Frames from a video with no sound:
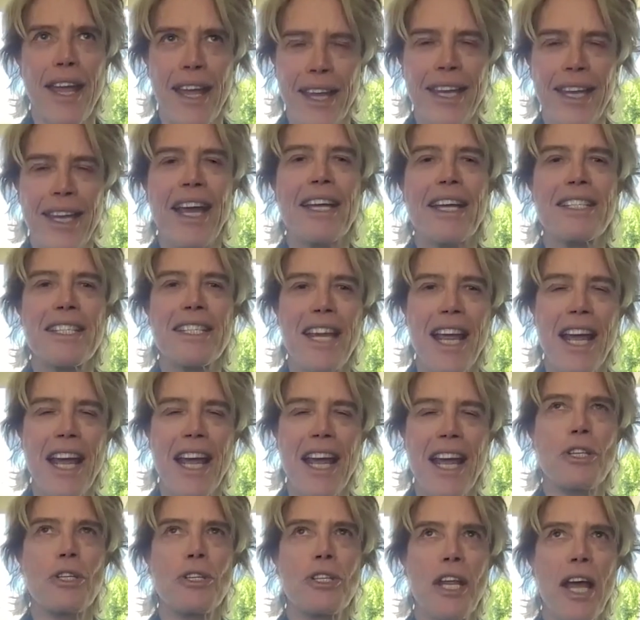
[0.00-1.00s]
Yes,
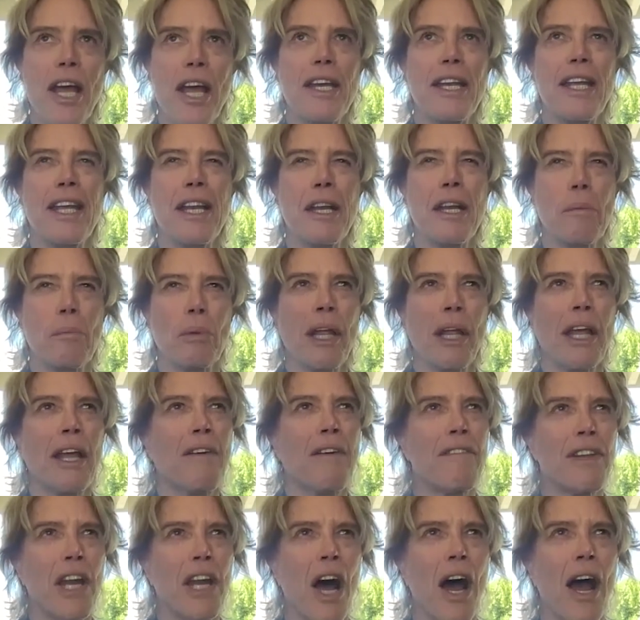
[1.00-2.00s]
as you said, in a blink
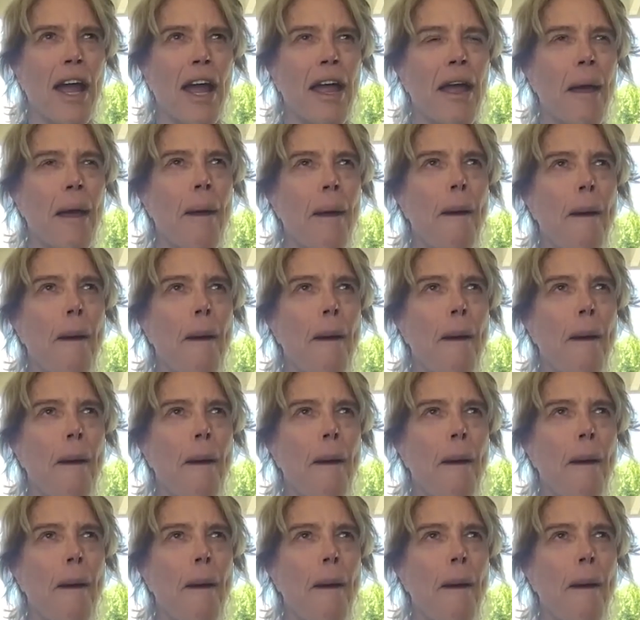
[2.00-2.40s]
of an eye,